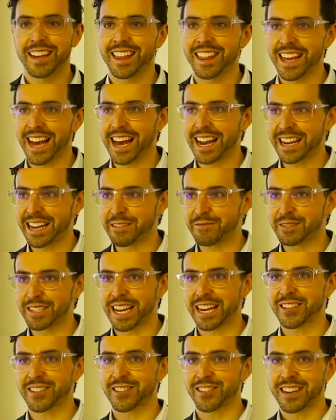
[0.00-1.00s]
that it was
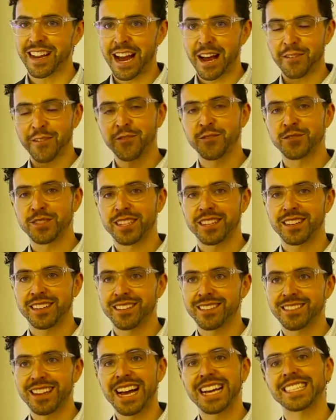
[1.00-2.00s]
actually now those
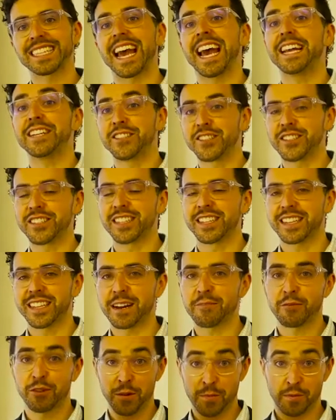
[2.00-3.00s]
glass edges
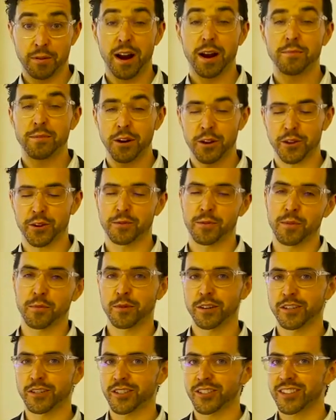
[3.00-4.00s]
that were the primary thermal
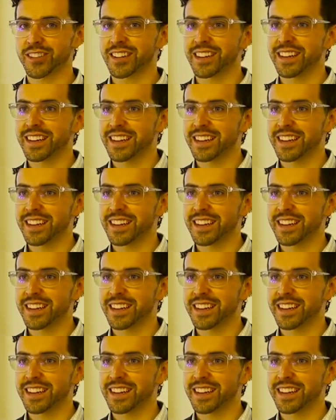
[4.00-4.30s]
bridges.